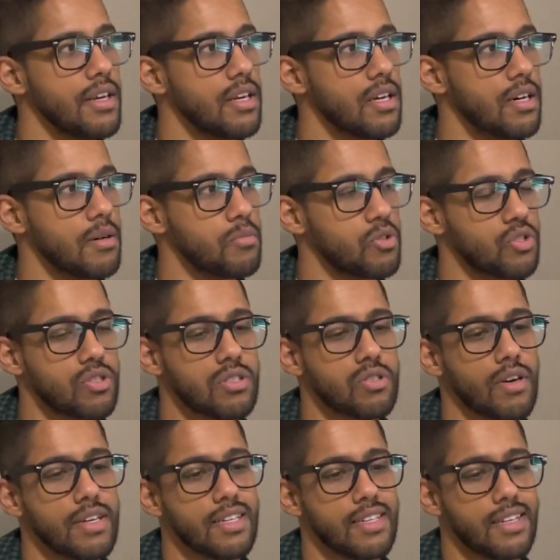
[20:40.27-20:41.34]
I'm just
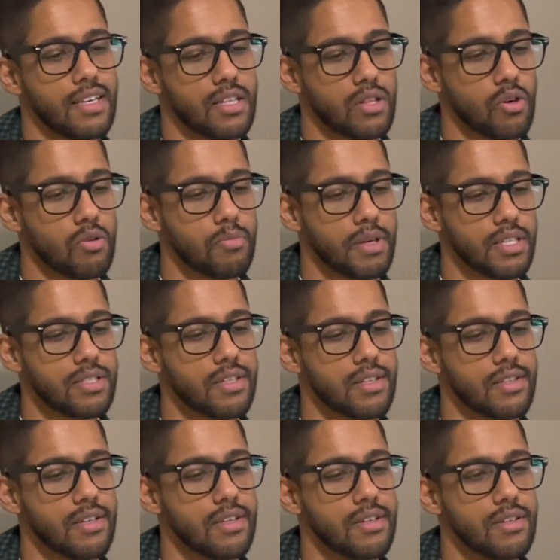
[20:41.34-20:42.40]
trying to deload
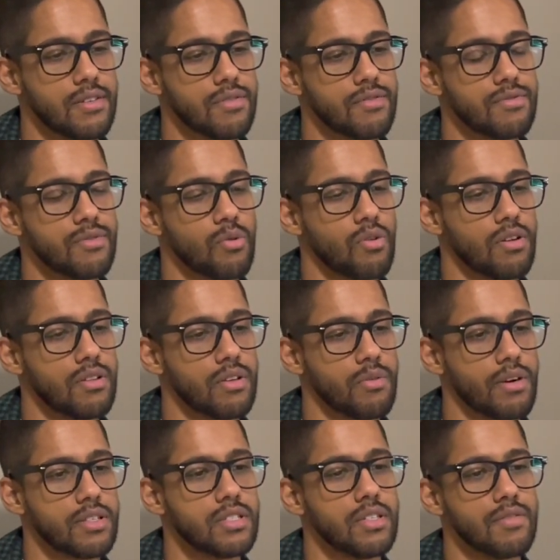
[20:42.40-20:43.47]
basically for the
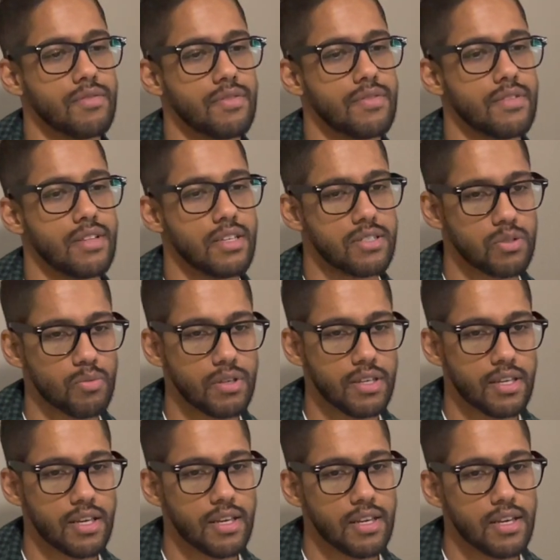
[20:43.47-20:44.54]
rest of this
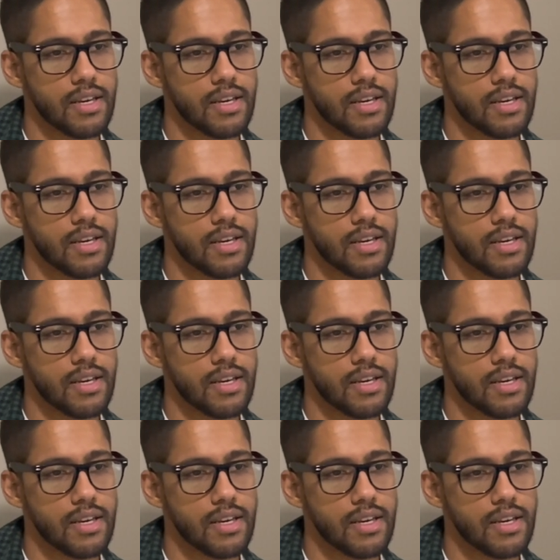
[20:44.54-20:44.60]
week.